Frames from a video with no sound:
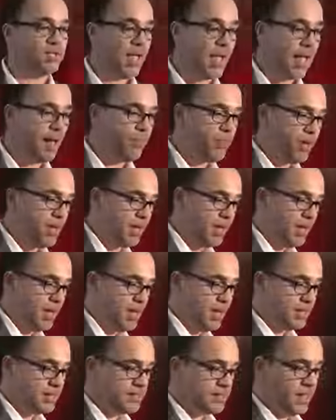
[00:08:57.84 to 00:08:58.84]
happening
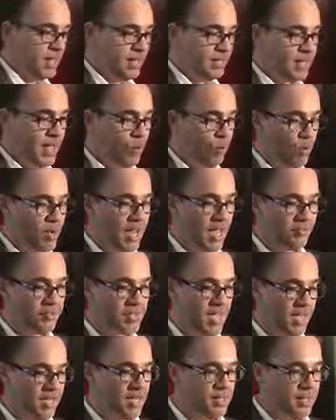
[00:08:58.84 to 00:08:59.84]
is that we have
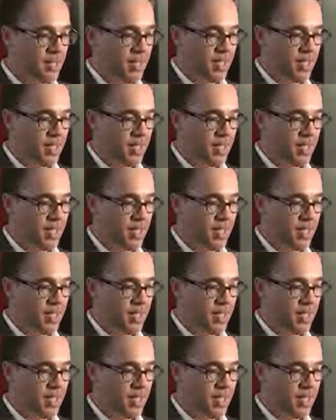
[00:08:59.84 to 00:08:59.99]
taken the